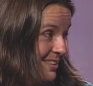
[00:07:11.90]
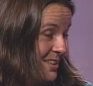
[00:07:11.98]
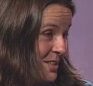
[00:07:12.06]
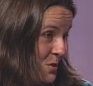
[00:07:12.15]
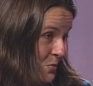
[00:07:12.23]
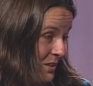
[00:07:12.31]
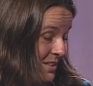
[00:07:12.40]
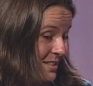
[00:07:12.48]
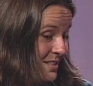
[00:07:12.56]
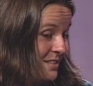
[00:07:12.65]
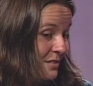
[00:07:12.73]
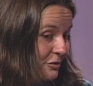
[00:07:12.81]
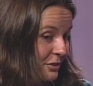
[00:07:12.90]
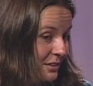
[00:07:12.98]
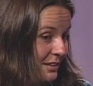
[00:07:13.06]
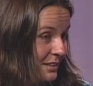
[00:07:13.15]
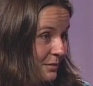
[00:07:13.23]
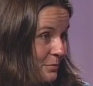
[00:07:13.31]
is
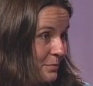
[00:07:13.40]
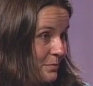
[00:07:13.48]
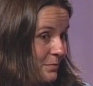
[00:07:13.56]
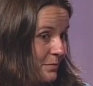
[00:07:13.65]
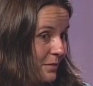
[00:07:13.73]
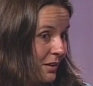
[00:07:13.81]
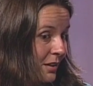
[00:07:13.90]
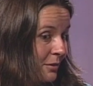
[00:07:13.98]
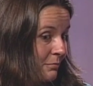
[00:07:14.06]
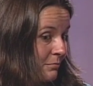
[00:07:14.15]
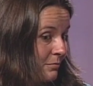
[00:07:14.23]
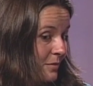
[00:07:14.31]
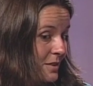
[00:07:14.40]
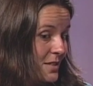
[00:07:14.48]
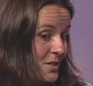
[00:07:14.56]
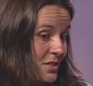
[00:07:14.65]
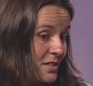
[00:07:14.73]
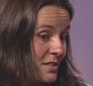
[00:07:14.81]
different. It's
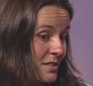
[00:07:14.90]
just.